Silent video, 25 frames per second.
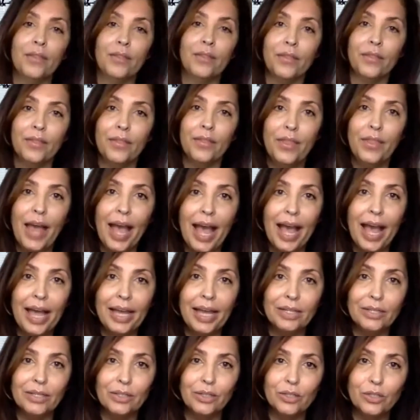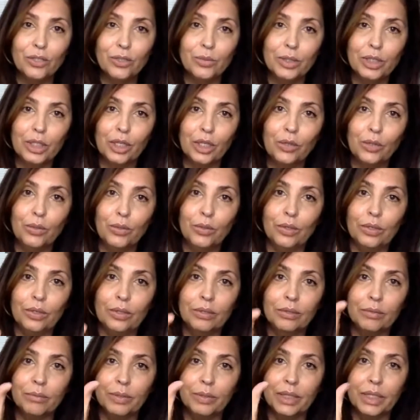that looks really
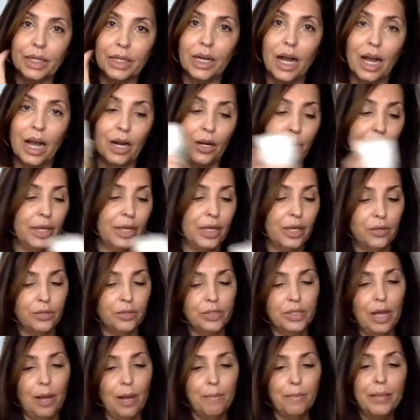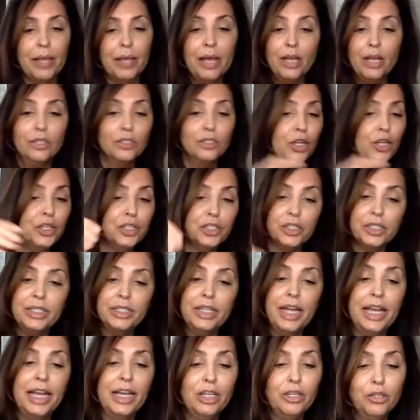cool when the concrete goes up. So you just
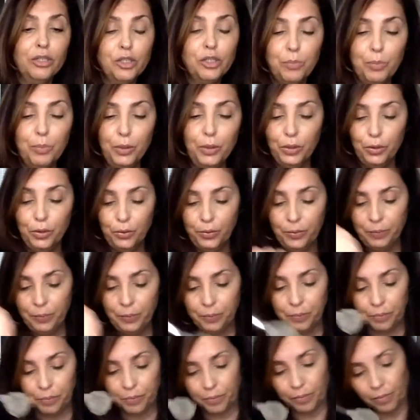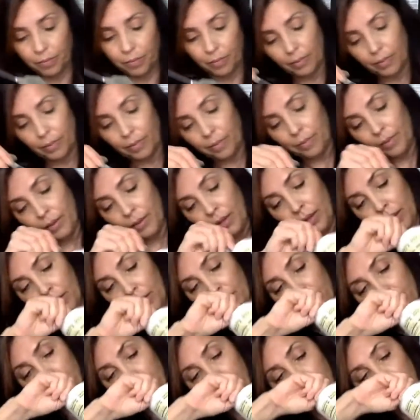take your spoon,
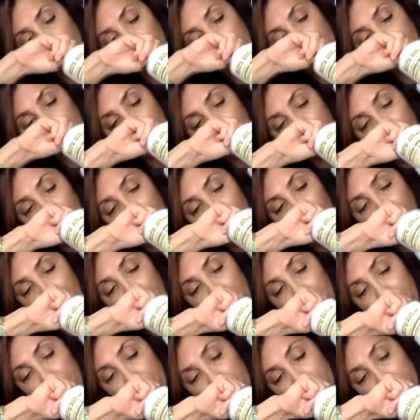pull some up,